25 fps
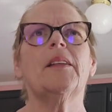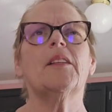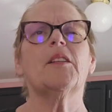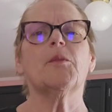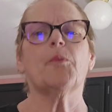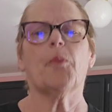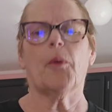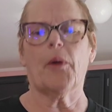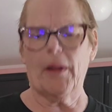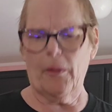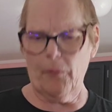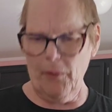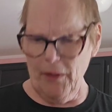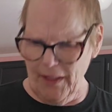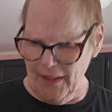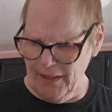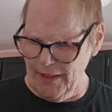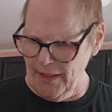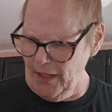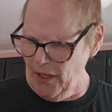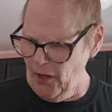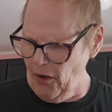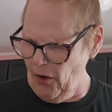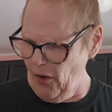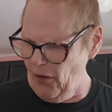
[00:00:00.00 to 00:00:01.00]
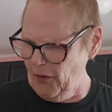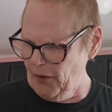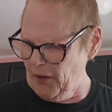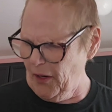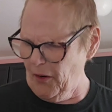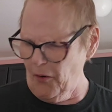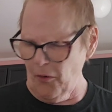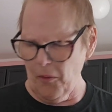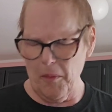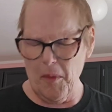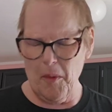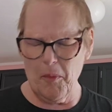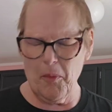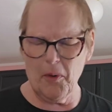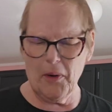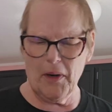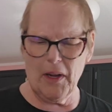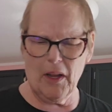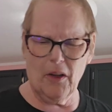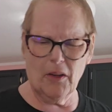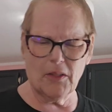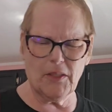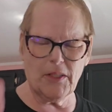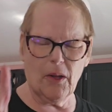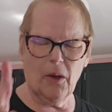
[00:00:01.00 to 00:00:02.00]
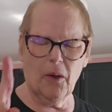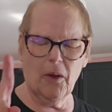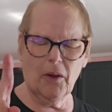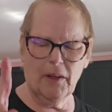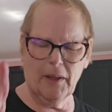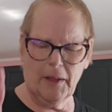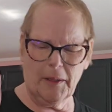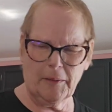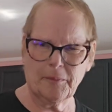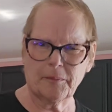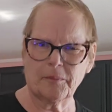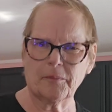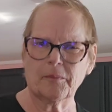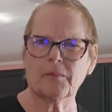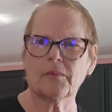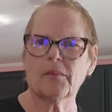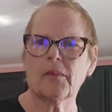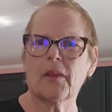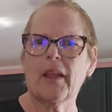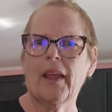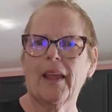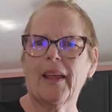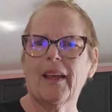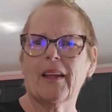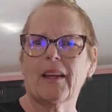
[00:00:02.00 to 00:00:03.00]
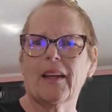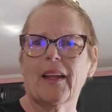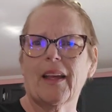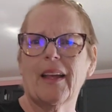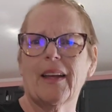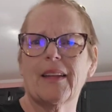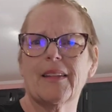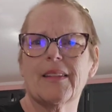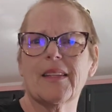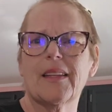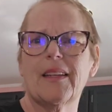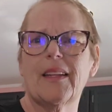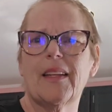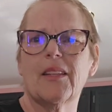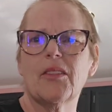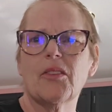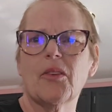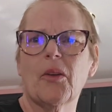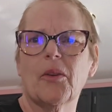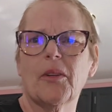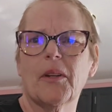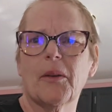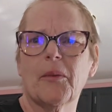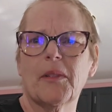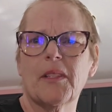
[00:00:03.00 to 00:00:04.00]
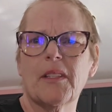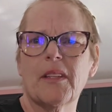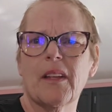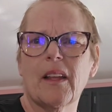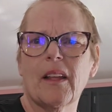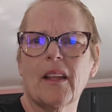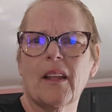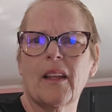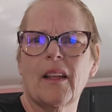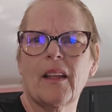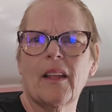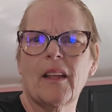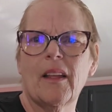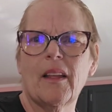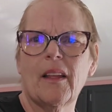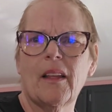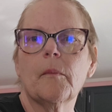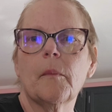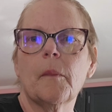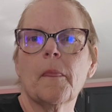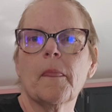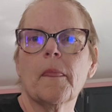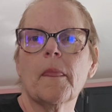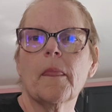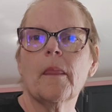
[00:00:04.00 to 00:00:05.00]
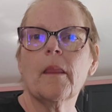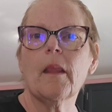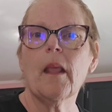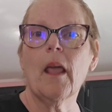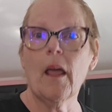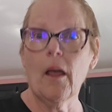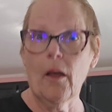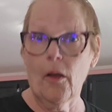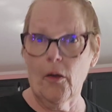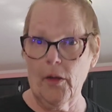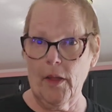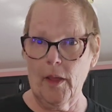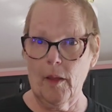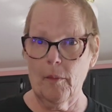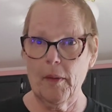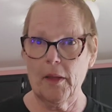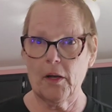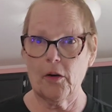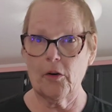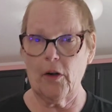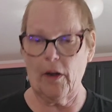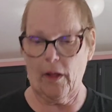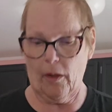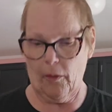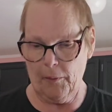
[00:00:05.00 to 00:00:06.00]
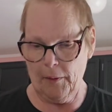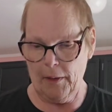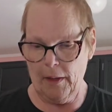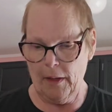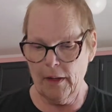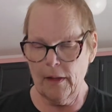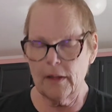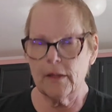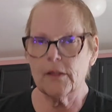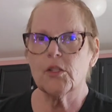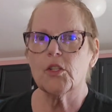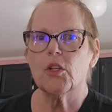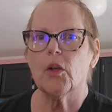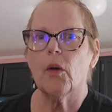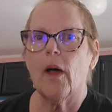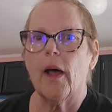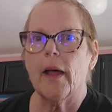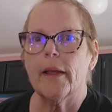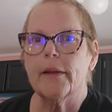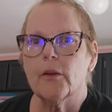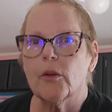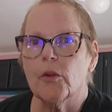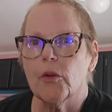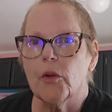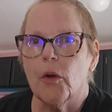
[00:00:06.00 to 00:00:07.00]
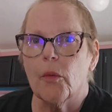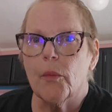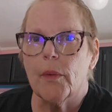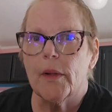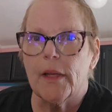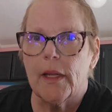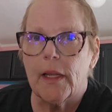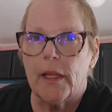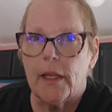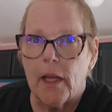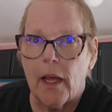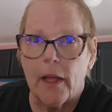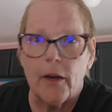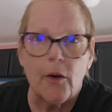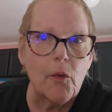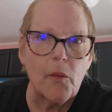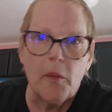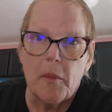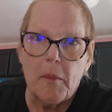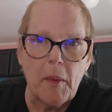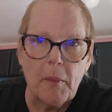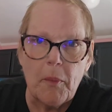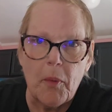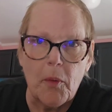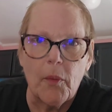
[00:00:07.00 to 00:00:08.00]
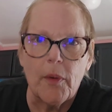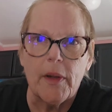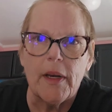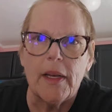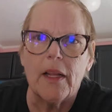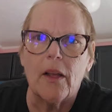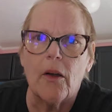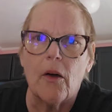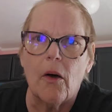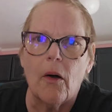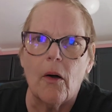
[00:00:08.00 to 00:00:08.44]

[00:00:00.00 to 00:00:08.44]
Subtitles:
spring. What does he call it? I don't remember what he calls it. Hold on. Hang on. I got to sneeze. Hold on one sec. Okay, better now. So I don't know I don't remember what he